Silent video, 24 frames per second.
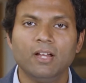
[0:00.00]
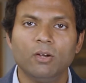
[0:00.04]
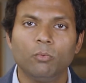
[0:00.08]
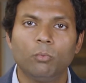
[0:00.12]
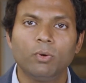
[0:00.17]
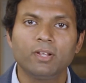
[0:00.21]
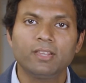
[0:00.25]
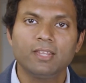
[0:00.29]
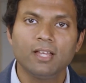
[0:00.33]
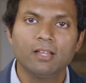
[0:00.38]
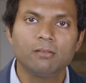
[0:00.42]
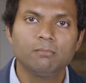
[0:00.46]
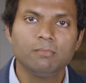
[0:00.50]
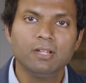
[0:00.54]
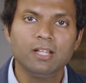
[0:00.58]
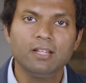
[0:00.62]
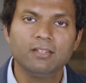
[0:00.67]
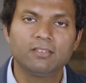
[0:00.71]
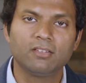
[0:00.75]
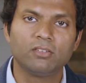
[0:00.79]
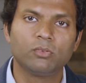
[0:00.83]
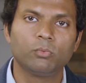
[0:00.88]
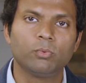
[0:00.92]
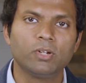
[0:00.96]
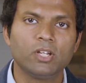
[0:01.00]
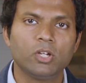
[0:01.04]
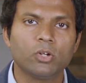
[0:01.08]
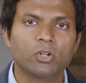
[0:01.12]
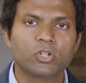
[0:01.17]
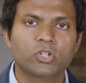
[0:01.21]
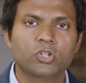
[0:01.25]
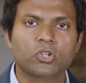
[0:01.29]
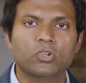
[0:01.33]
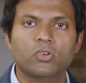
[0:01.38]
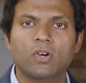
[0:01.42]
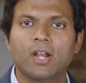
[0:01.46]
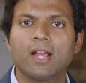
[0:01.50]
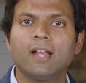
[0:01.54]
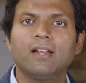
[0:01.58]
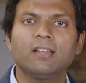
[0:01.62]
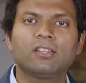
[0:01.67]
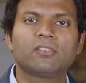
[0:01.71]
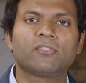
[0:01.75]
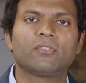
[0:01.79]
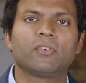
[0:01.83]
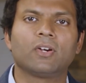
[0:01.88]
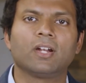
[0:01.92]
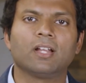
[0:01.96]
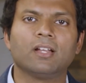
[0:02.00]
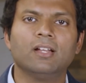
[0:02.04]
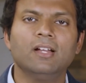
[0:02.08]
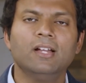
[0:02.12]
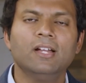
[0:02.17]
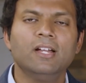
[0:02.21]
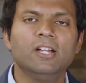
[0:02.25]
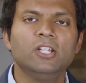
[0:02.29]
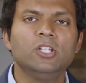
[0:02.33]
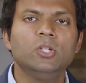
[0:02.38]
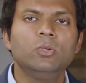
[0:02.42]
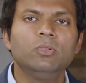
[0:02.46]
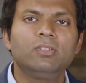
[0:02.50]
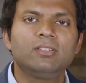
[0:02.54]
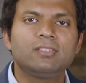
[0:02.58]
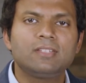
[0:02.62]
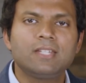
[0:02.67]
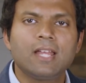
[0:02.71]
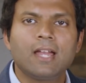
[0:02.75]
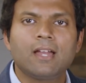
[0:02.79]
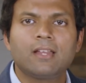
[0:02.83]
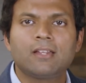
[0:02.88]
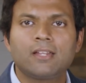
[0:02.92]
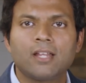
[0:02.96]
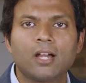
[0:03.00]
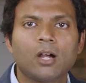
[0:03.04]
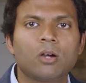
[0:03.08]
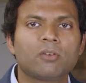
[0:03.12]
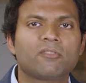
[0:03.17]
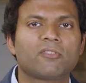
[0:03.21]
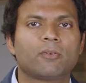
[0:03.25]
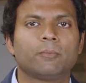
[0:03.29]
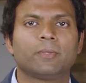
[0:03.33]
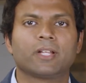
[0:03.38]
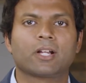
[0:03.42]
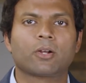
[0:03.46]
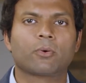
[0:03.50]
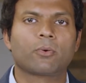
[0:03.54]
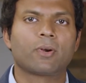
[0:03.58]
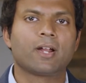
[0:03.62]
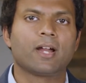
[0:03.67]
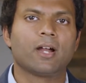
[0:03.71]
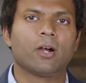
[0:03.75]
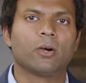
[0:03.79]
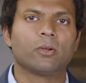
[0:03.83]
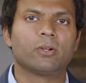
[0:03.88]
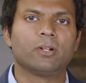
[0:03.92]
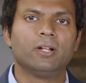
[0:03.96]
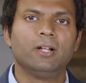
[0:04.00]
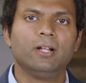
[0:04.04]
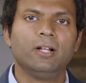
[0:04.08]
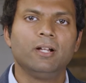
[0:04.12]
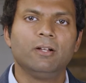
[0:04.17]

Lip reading: What that means is when you're transferring, you stand out from the crowd.